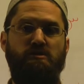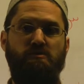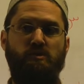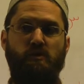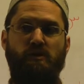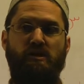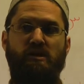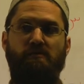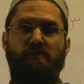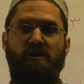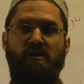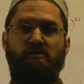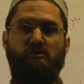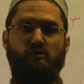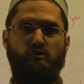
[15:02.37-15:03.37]
between a Nabi
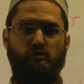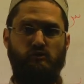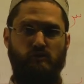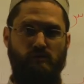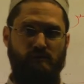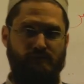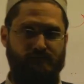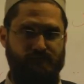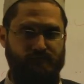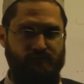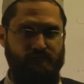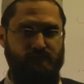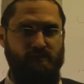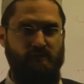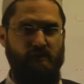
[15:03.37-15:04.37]
and a Rasul?
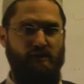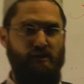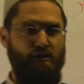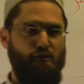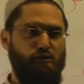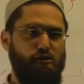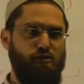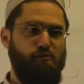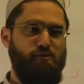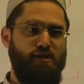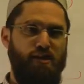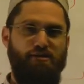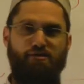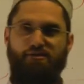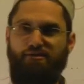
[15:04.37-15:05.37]
Theological
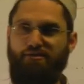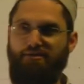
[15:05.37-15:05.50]
tests.